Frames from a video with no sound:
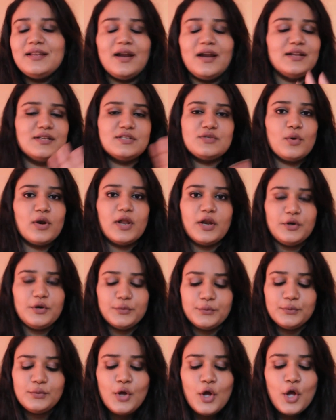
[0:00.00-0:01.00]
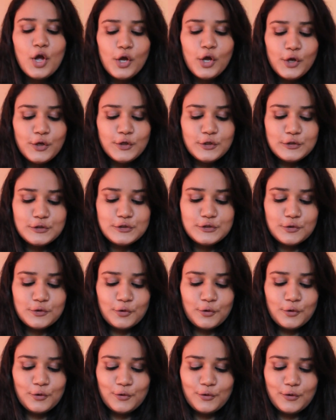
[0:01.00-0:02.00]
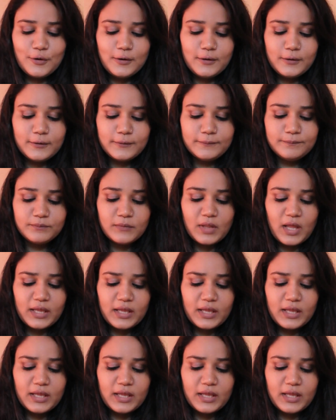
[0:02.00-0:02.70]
That is what I do. So um,